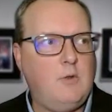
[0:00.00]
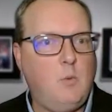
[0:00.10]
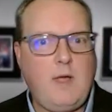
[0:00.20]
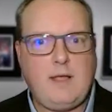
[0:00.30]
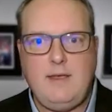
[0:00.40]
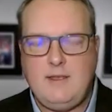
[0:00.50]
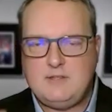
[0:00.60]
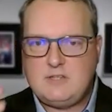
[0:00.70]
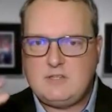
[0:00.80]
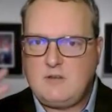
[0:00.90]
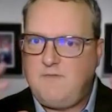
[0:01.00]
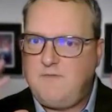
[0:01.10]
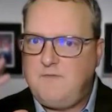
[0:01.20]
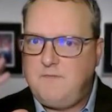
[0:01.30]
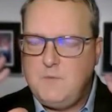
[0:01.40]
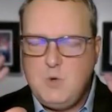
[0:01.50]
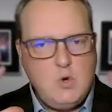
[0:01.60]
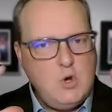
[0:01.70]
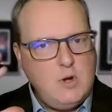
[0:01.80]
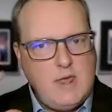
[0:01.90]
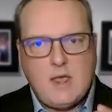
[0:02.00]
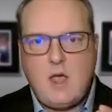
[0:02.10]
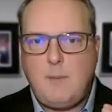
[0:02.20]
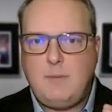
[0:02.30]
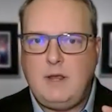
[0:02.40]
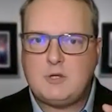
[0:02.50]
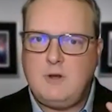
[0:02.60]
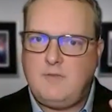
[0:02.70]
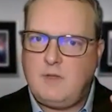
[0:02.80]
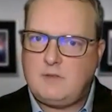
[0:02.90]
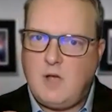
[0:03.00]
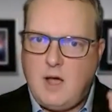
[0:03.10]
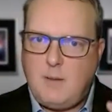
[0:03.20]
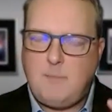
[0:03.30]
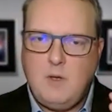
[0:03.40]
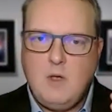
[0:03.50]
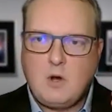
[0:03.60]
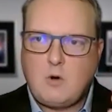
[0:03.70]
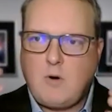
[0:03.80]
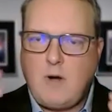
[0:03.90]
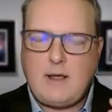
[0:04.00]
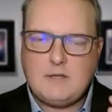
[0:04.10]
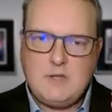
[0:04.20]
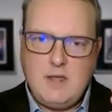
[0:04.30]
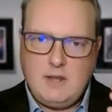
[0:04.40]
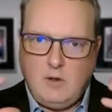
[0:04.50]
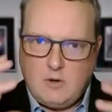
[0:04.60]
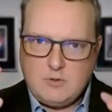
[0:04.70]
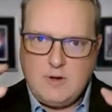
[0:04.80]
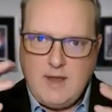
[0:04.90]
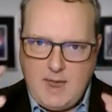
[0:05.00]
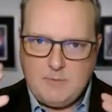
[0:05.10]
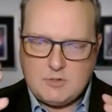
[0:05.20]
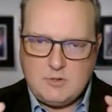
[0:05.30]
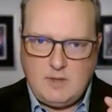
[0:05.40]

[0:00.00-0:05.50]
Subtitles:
the wet cleaning is this unique combination of the top cracks in laundry chemistry.